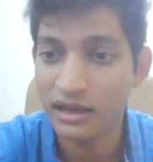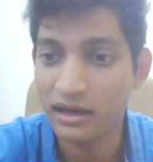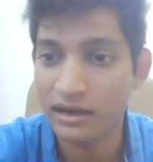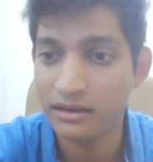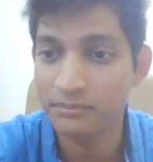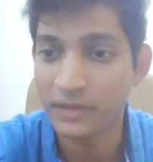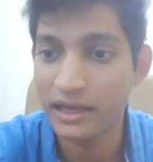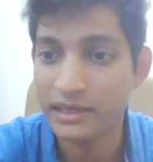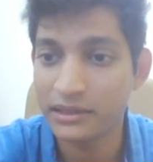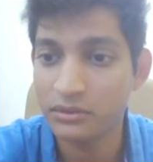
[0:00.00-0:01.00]

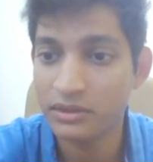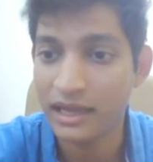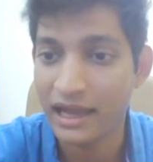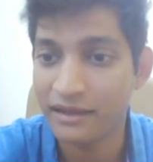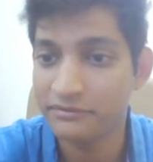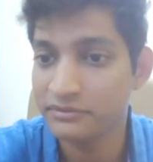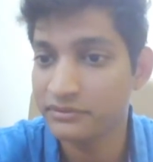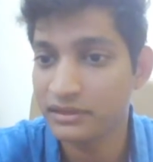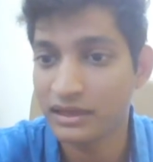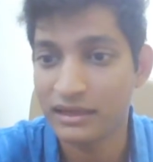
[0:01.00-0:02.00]
I don't have
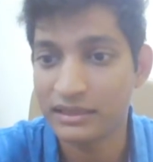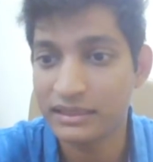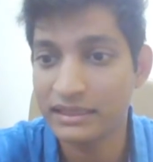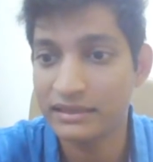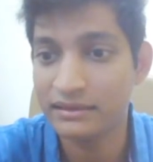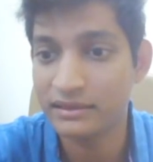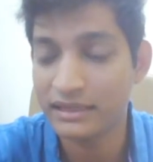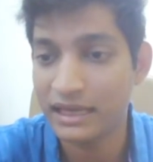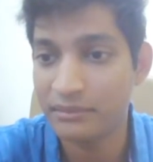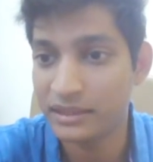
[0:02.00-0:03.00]
currently the
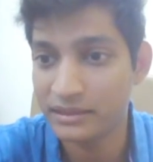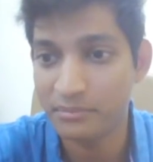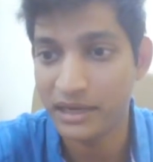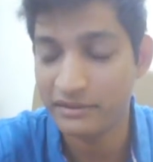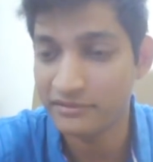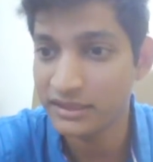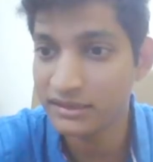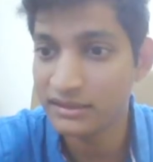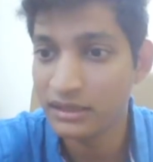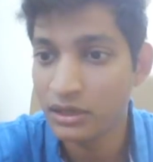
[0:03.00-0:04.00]
time and the
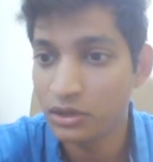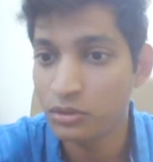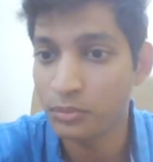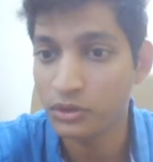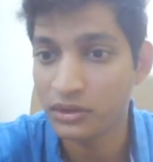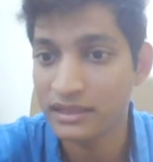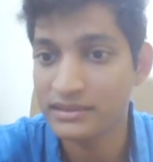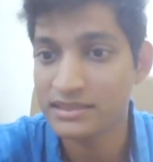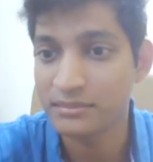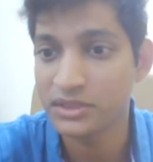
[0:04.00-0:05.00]
bandwidth to put
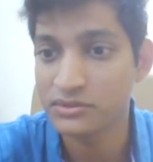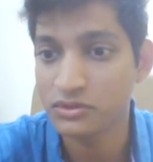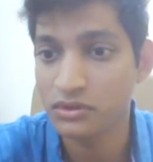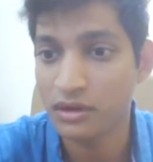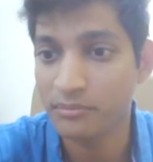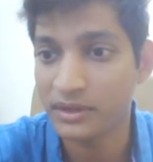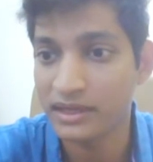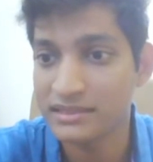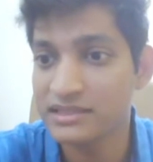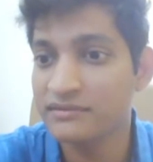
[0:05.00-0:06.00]
together something so
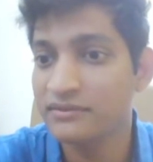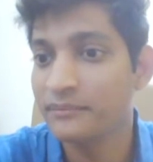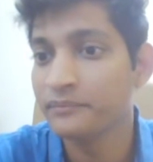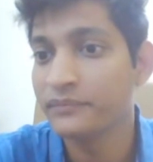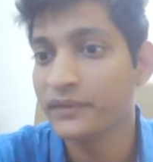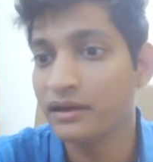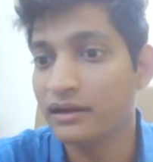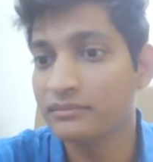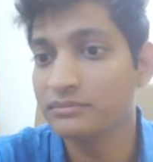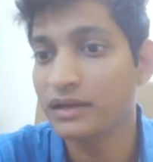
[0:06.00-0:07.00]
comprehensive.
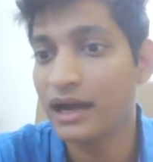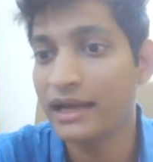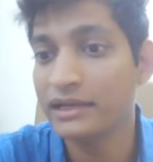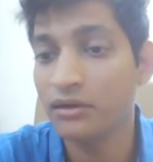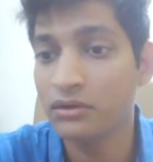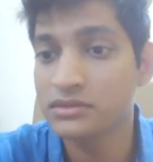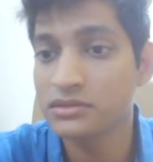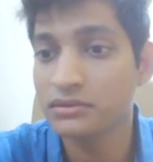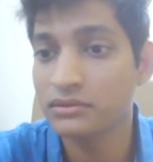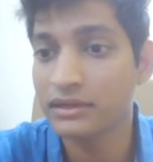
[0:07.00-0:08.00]
I
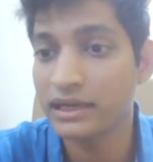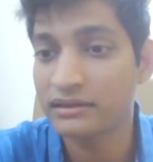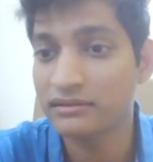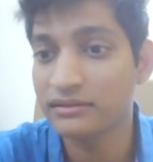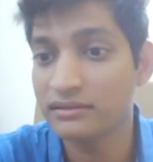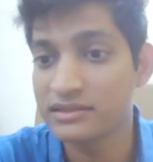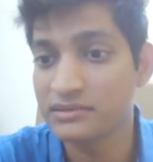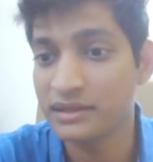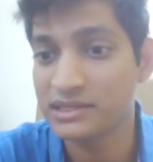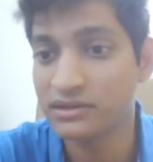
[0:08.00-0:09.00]
also get this
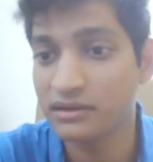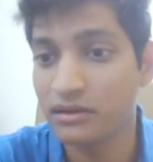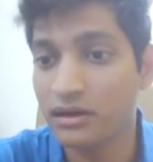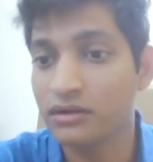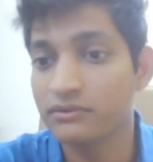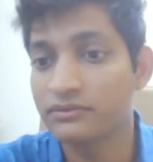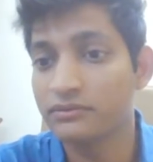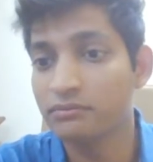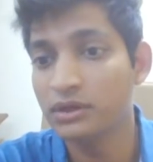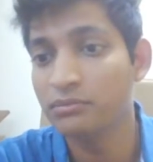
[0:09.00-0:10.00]
question a lot of,
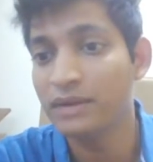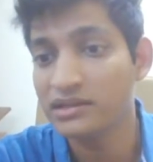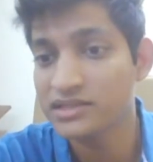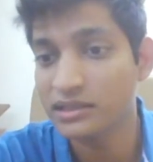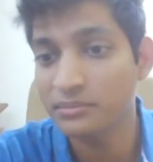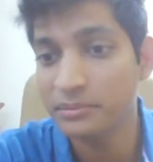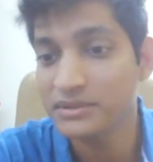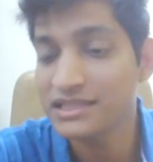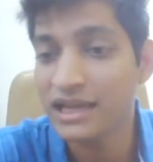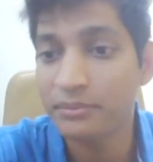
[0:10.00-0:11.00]
will you manage other
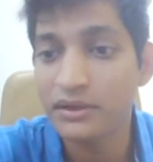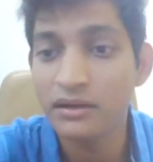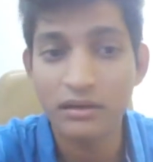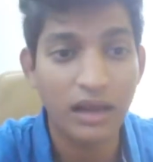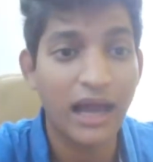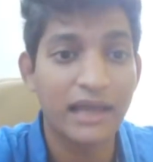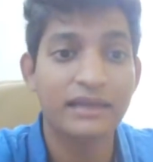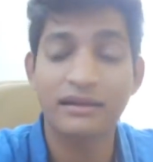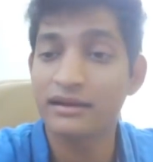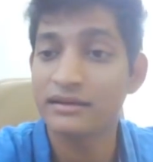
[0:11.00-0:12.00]
people's capital?
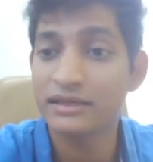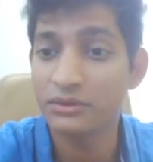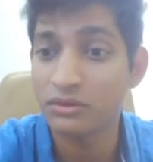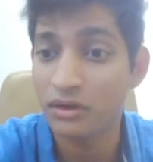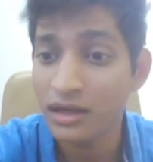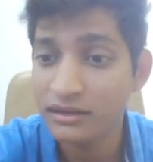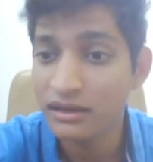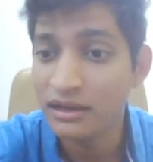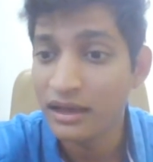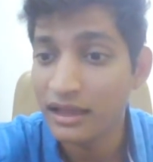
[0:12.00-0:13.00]
I currently do not,
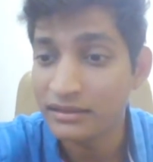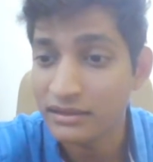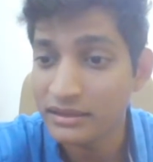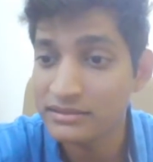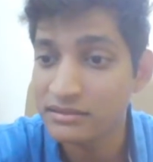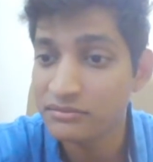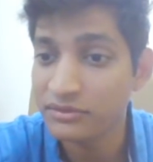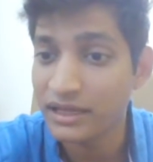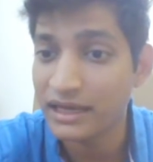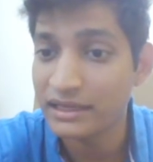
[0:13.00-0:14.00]
and the reason
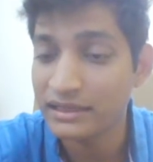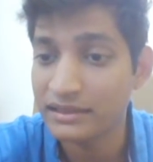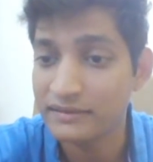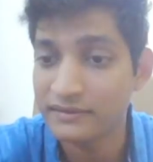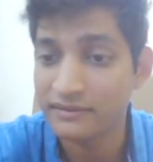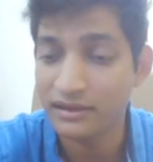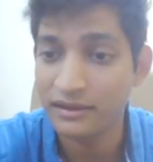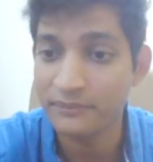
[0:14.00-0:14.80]
for that is,